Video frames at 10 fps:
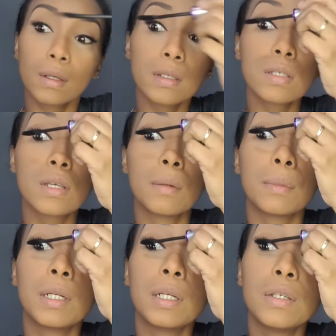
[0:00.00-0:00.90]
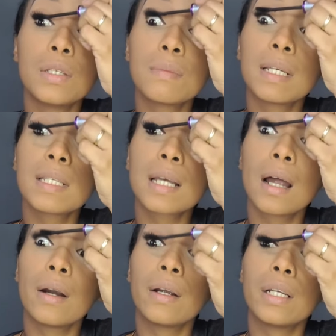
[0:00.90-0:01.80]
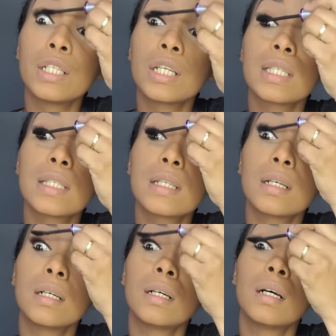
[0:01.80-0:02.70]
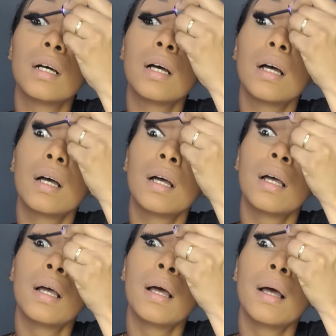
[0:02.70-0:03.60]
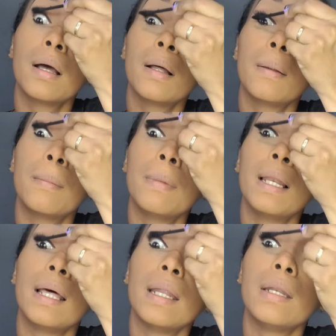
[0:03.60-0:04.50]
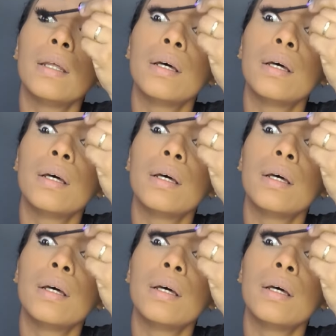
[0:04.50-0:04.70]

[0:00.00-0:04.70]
So I'm gonna use mascara just to blend